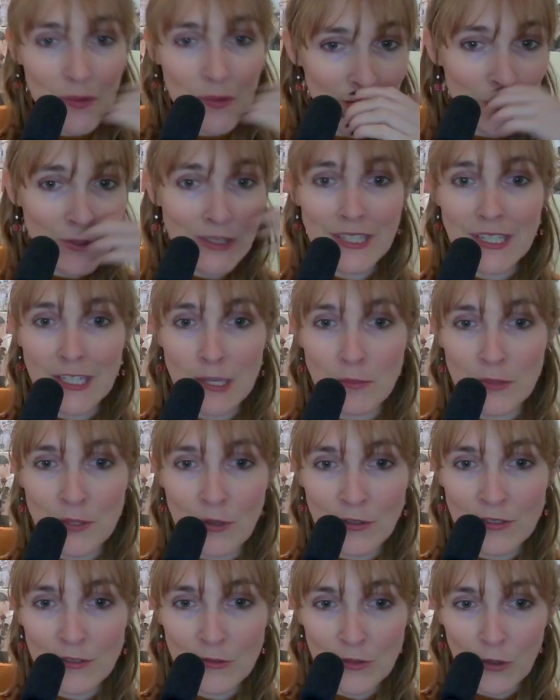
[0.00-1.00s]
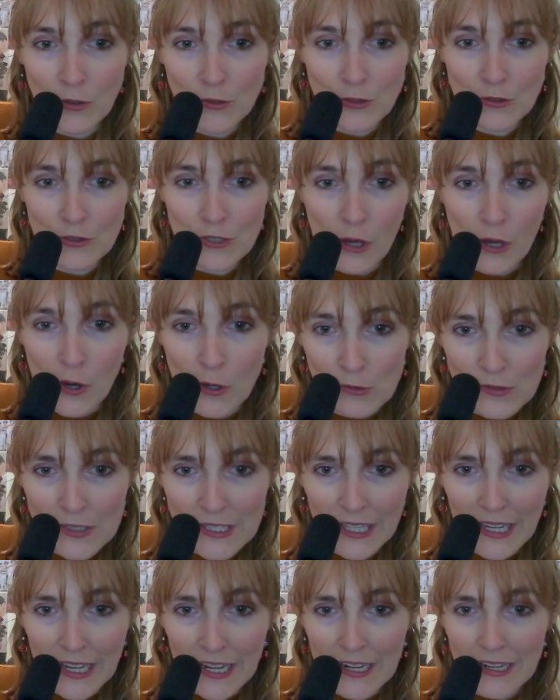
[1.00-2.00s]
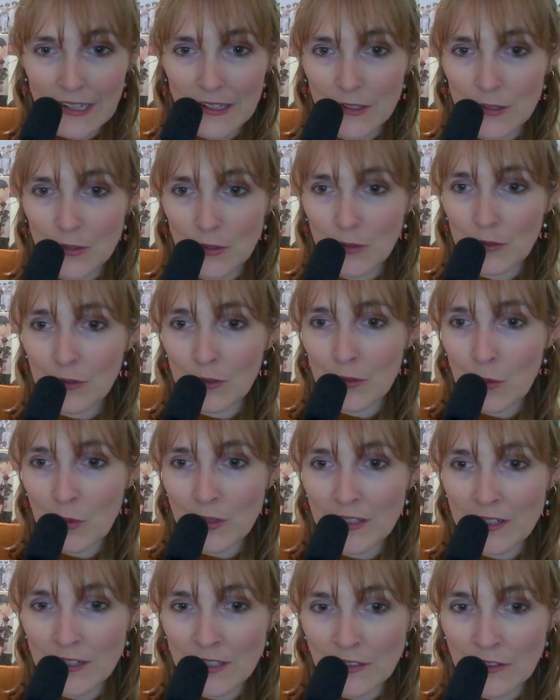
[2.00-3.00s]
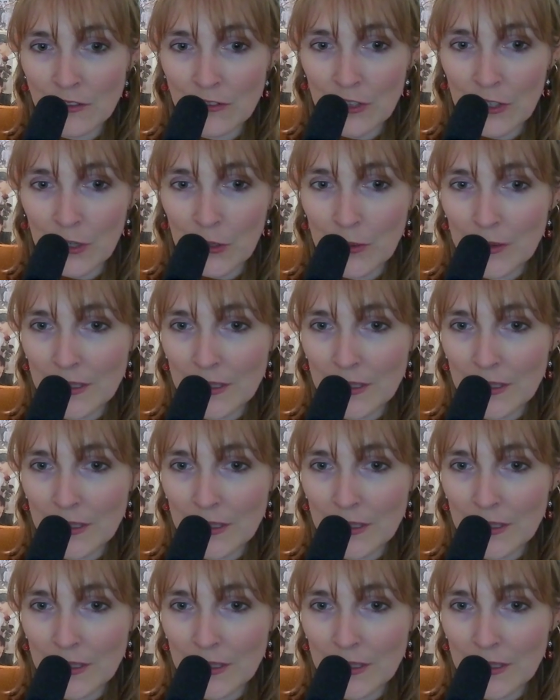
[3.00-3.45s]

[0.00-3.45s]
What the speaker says: They really keep you on your toes, like, you don't know what they're gonna do.